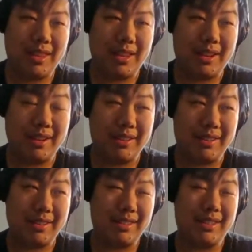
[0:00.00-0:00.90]
the
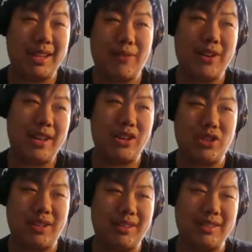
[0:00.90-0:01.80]

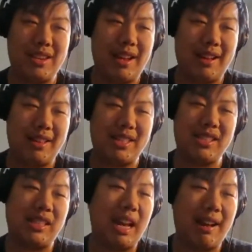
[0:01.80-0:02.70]
definitions and the
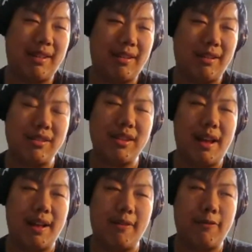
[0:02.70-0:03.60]
standards
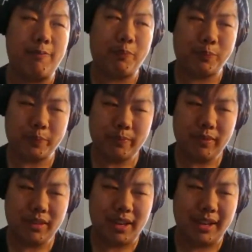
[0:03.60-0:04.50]
of
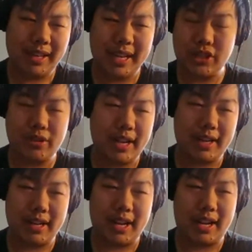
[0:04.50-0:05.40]
internet
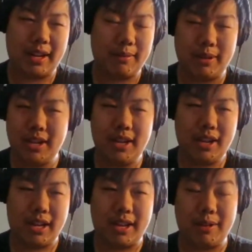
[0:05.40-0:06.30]
uh,
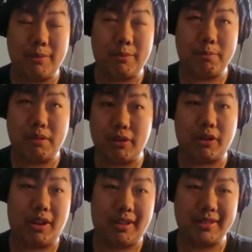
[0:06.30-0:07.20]
uh, mm-hmm.
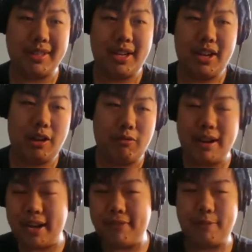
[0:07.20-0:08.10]
protocols
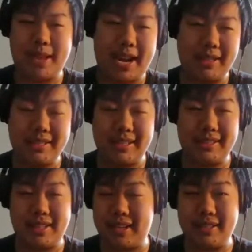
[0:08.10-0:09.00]
away from that, since
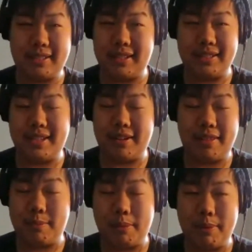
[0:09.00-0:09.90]
they consider
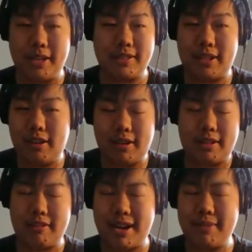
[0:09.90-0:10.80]
them a big security
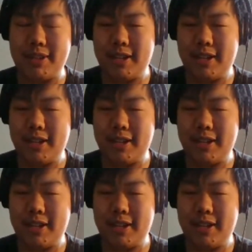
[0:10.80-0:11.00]
threat.